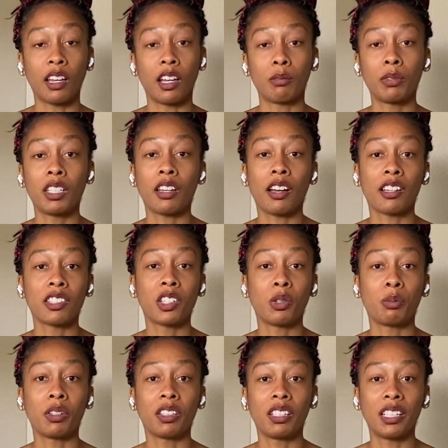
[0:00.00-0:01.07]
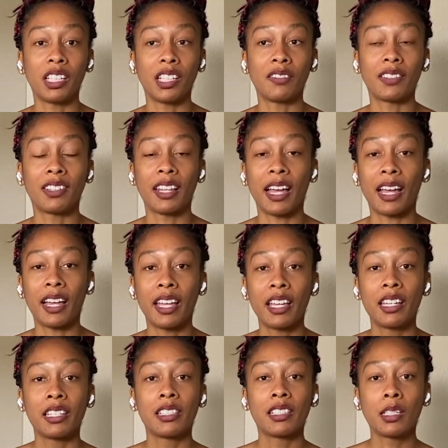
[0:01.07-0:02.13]
He also believed that
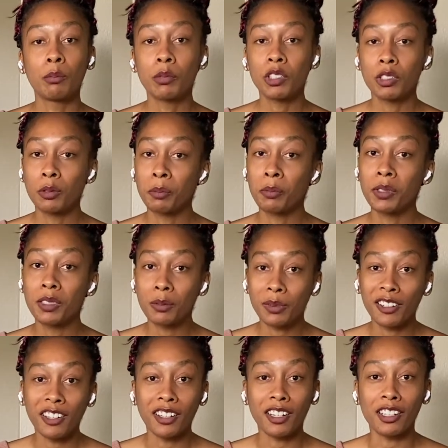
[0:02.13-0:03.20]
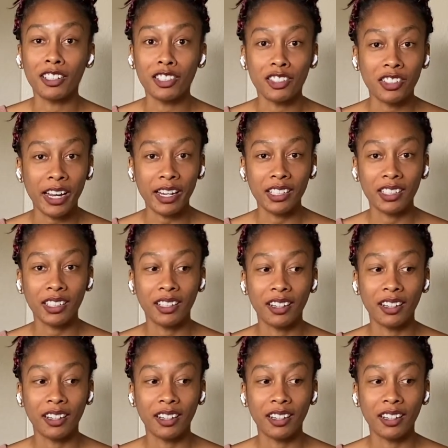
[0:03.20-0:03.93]
symptoms were a distraction,